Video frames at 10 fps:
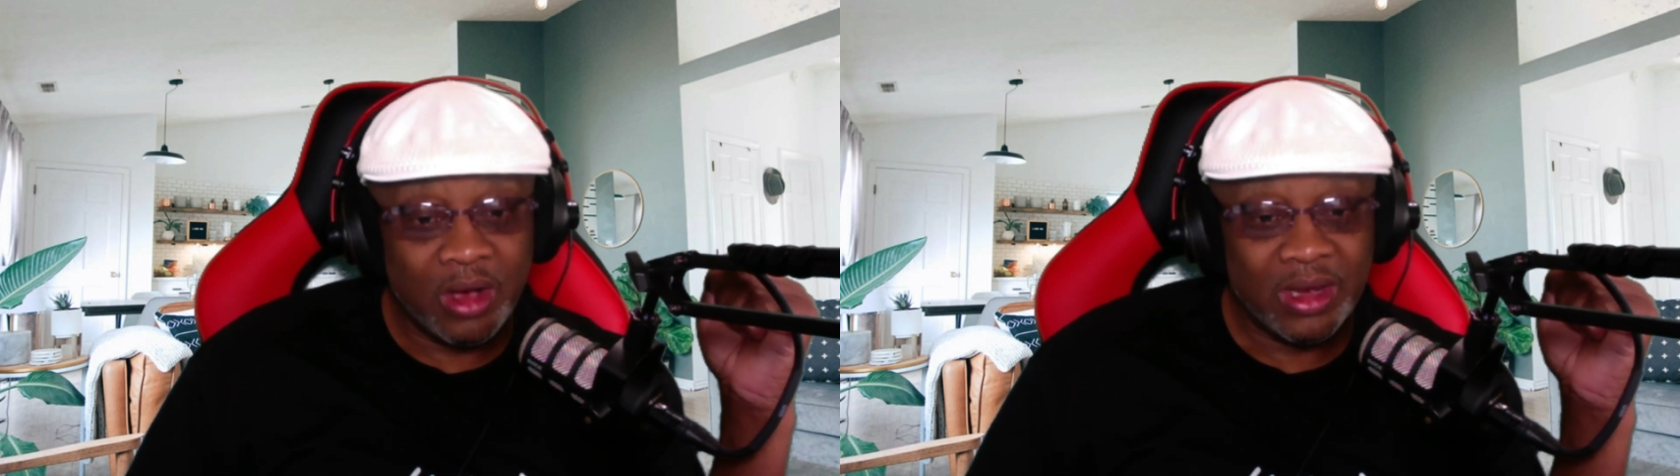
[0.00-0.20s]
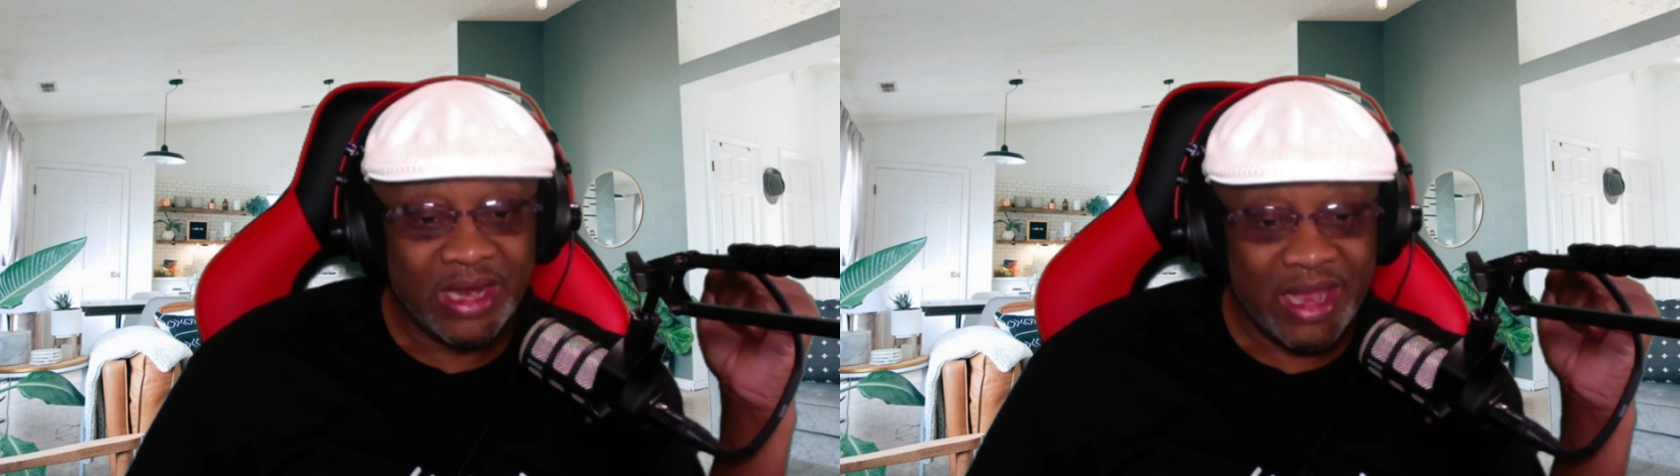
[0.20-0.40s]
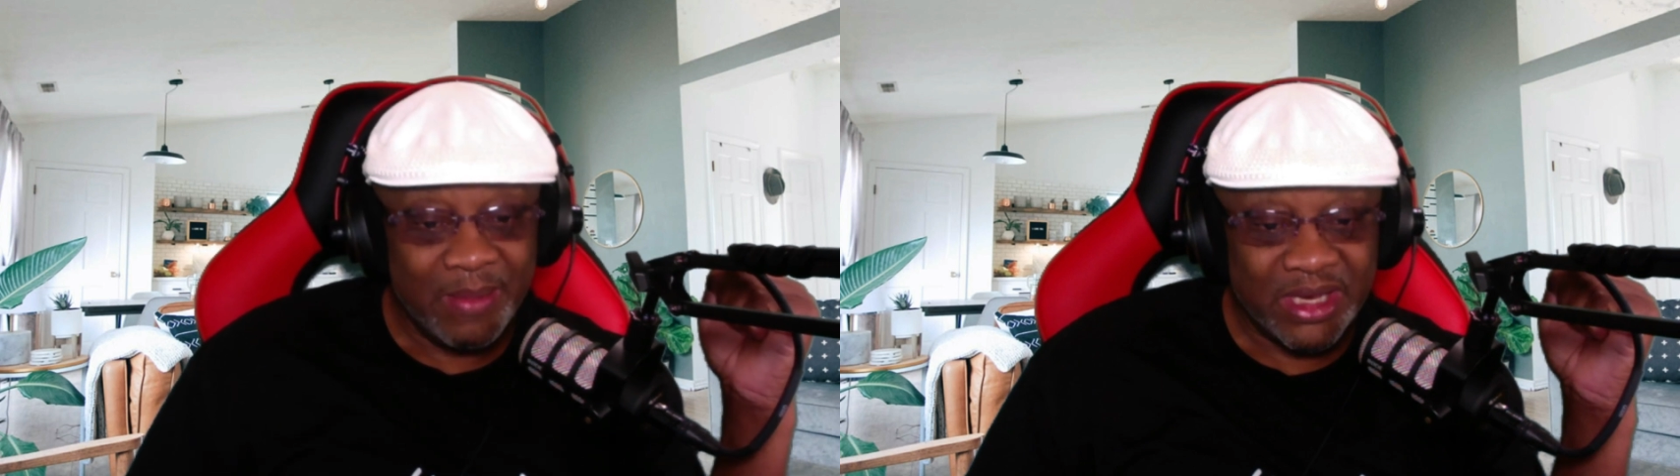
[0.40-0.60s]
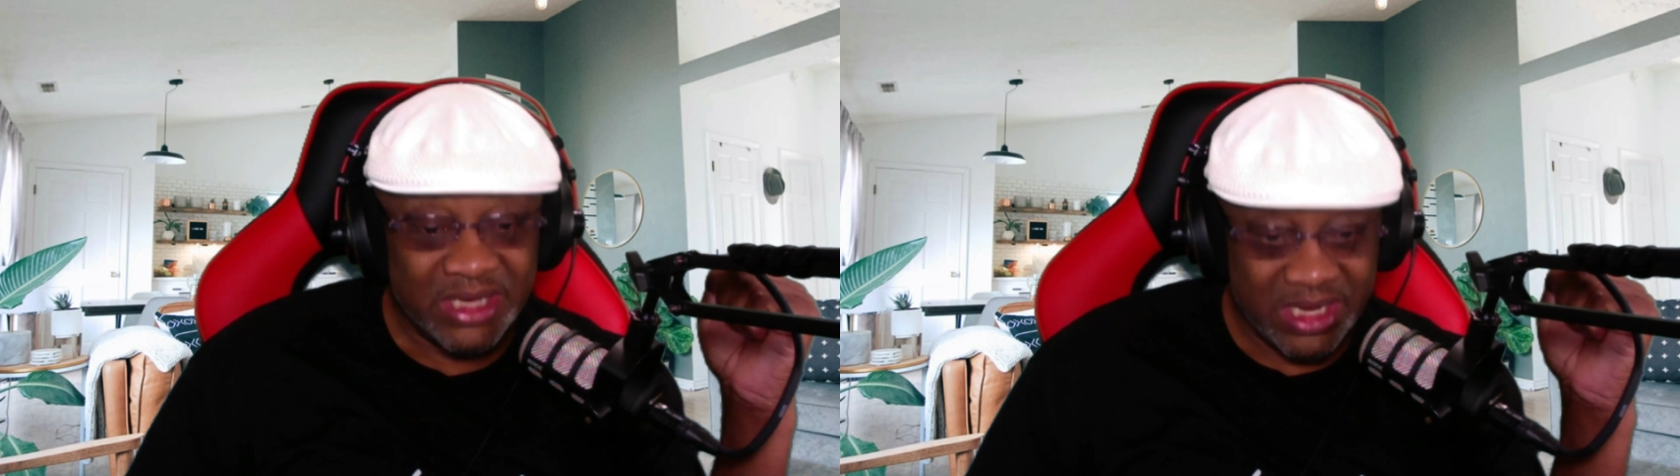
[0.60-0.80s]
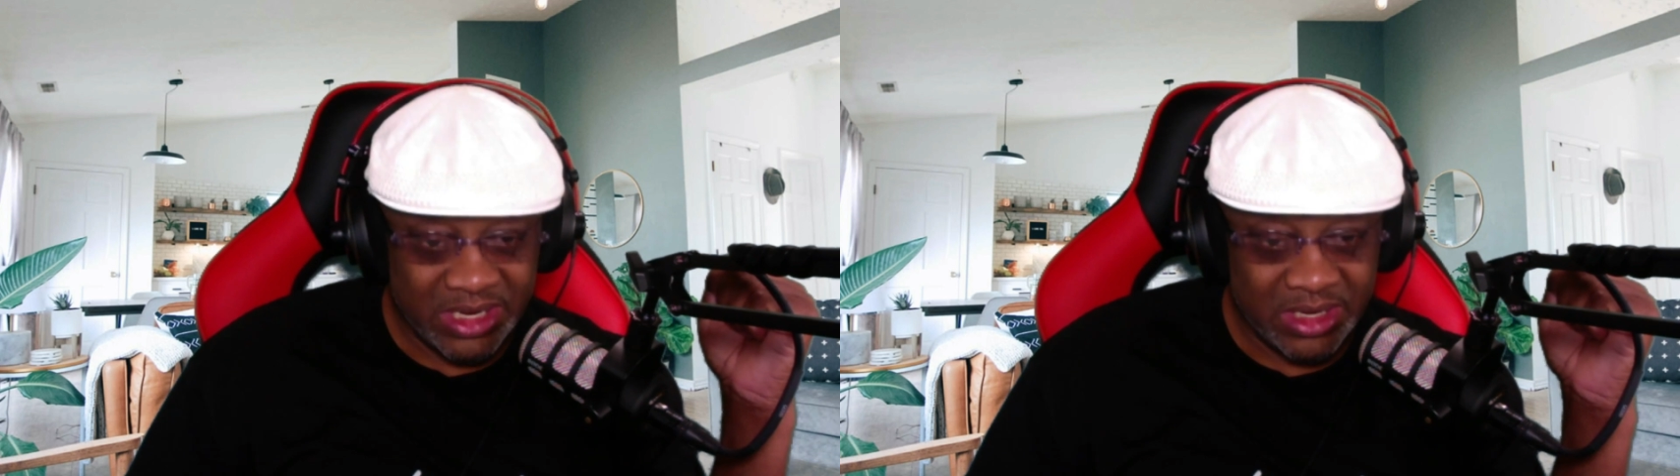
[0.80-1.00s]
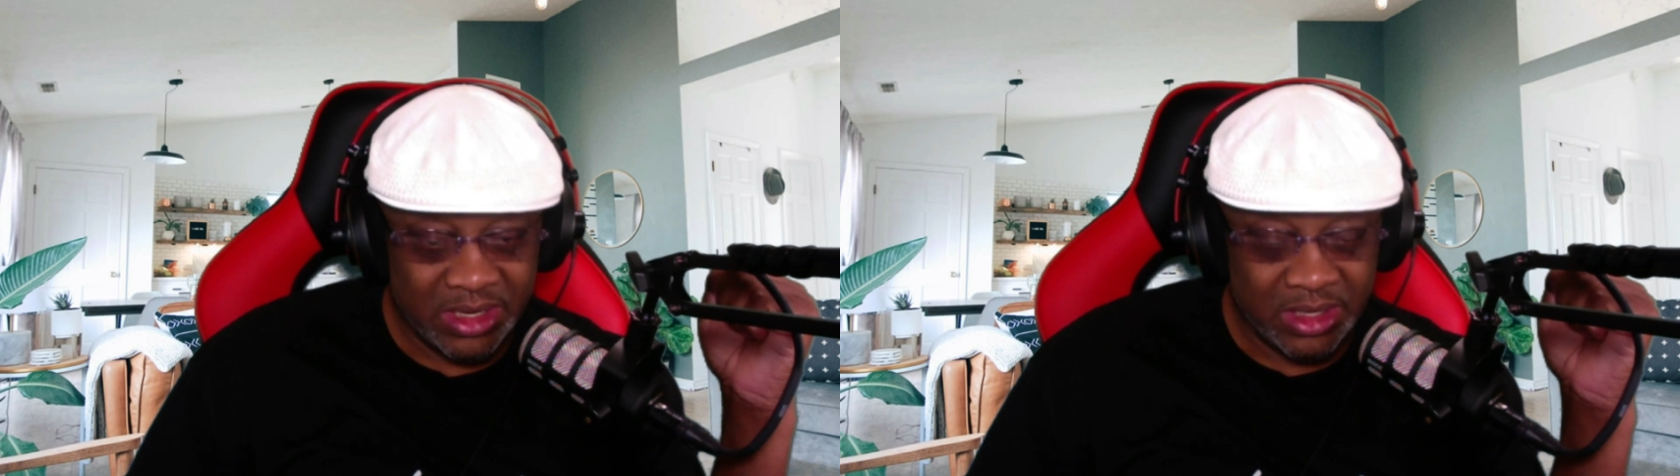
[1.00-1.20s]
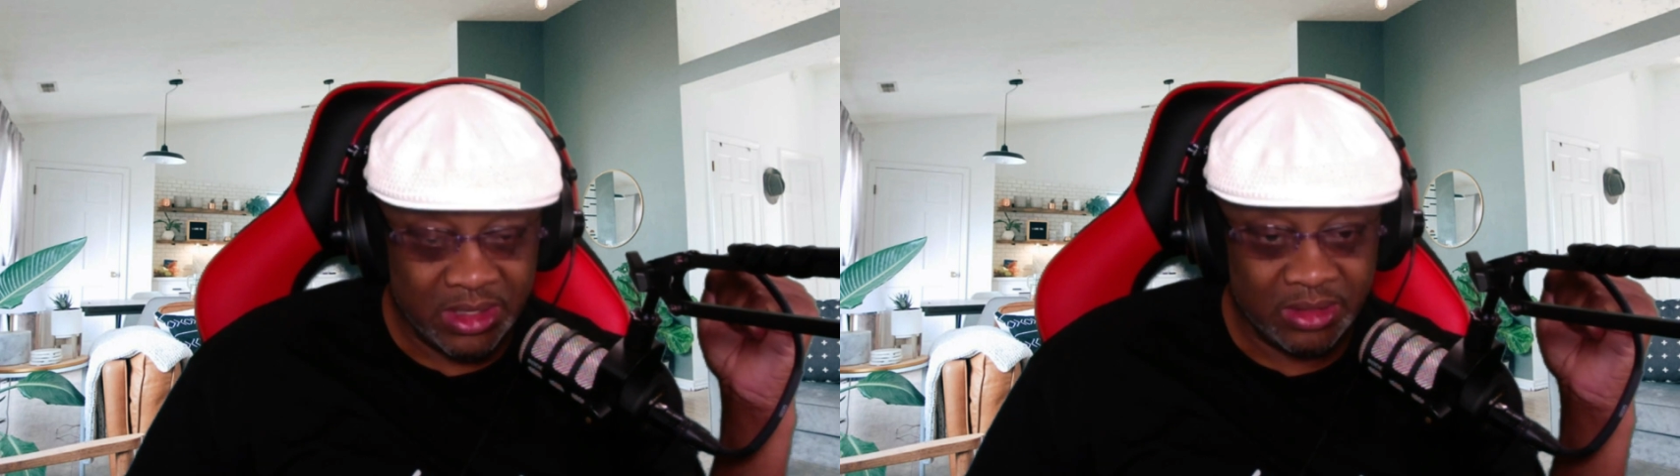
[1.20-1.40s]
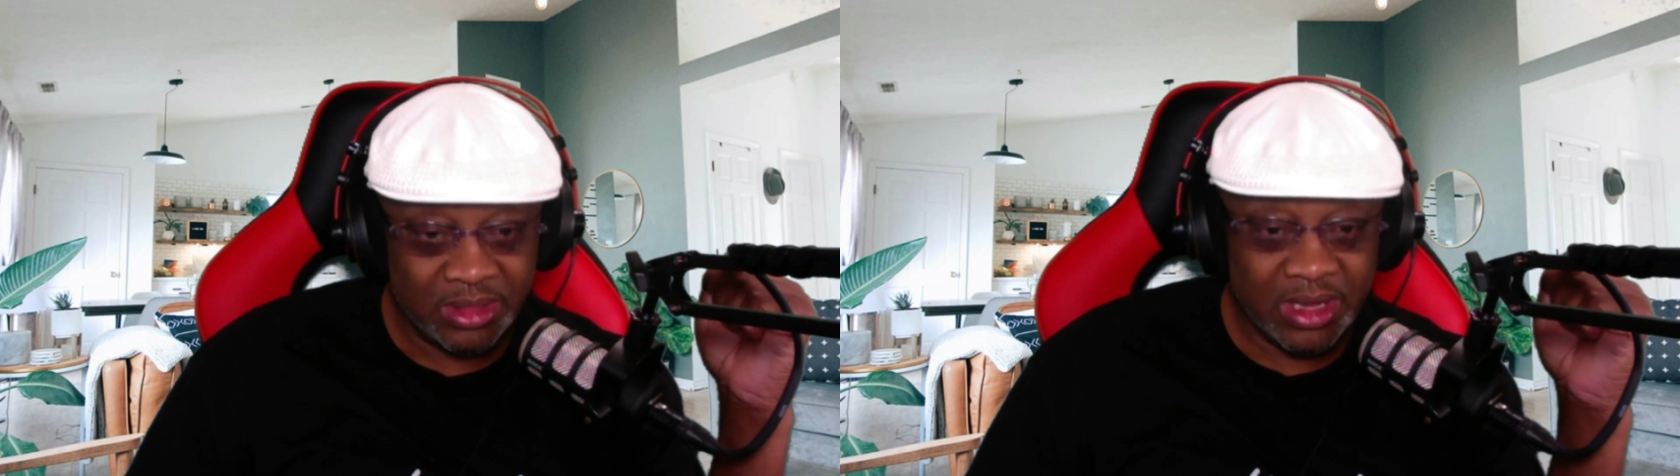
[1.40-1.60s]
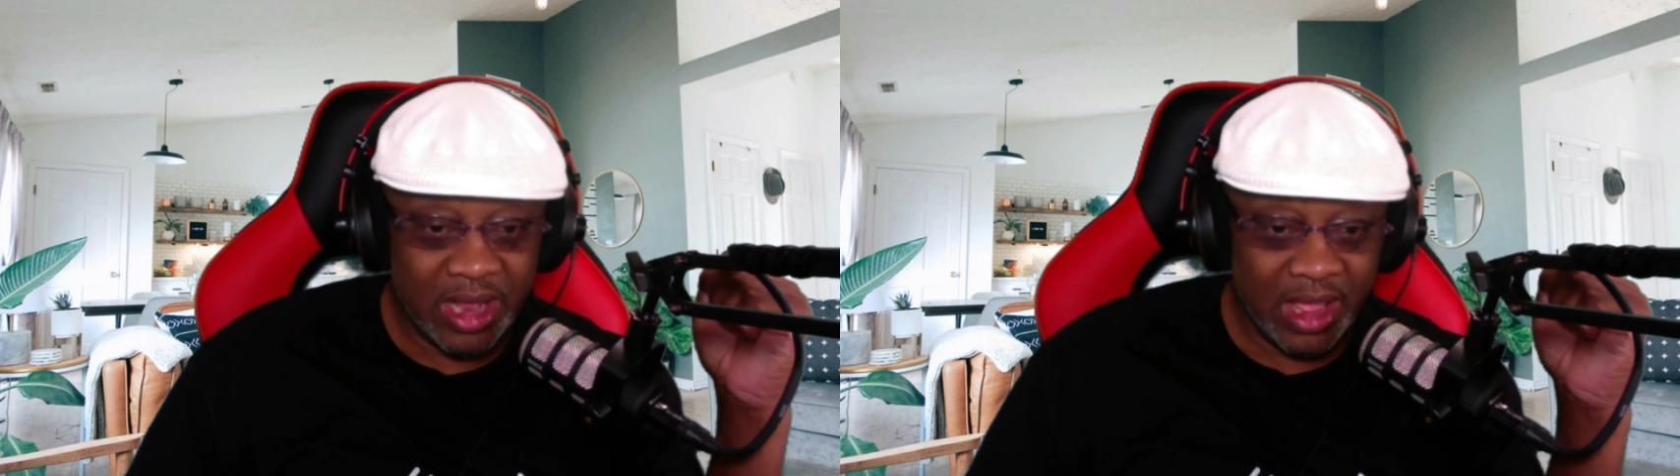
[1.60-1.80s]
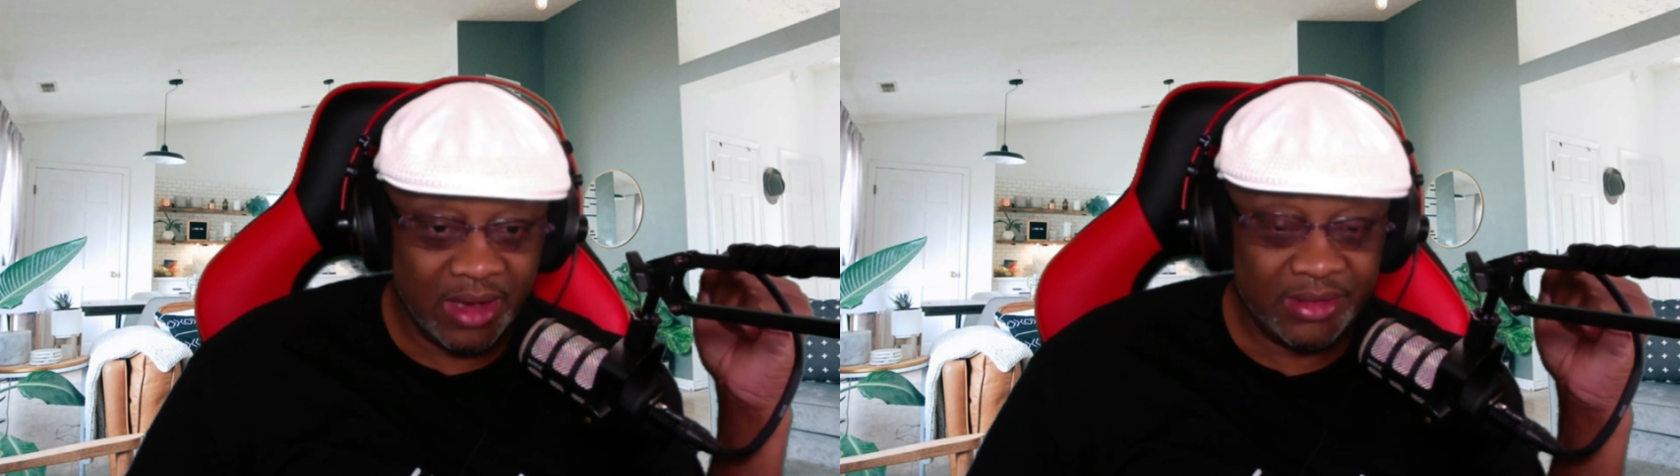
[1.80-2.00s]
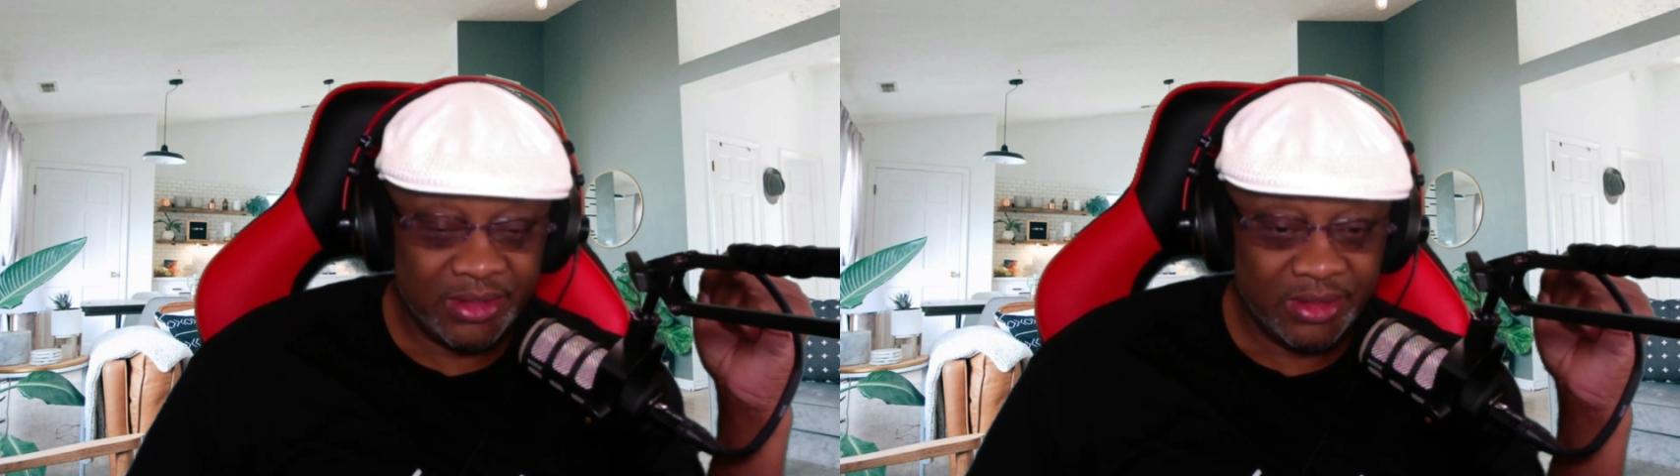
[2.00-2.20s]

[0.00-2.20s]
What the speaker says: limiting the knowledge.